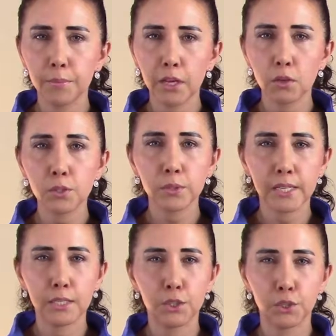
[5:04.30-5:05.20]
They also
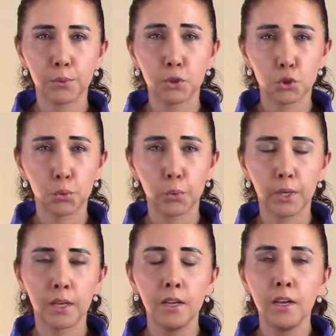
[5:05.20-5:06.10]
tend to
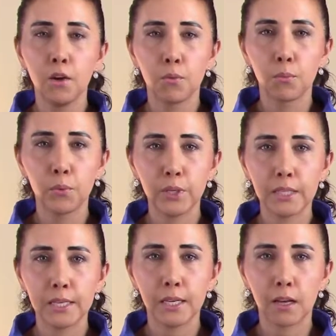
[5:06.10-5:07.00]
enjoy
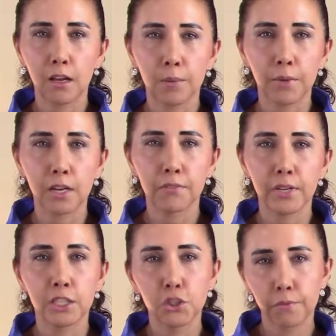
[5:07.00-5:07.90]
really kind of
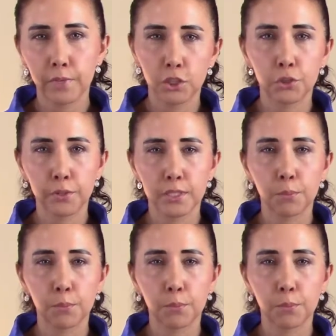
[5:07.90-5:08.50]
adventurous.